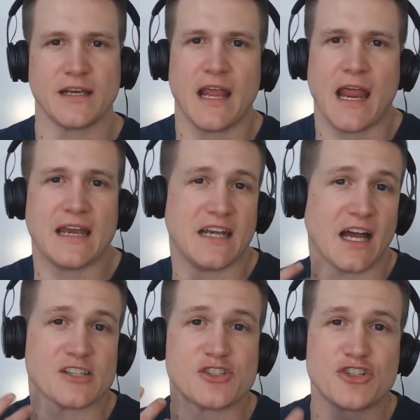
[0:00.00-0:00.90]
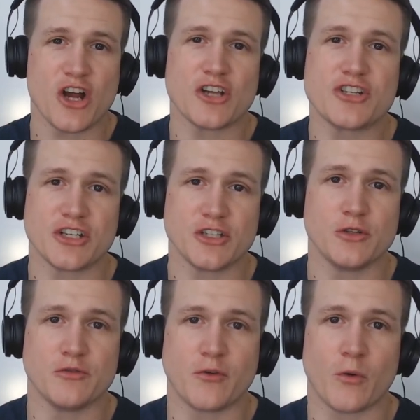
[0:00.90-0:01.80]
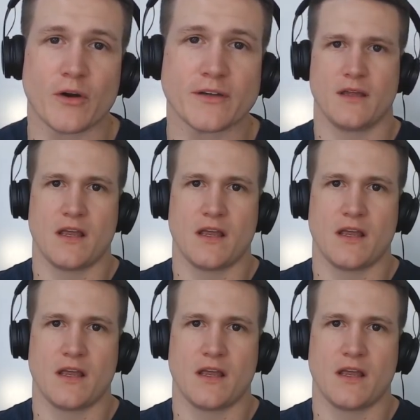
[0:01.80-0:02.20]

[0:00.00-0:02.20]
and not judging you for it.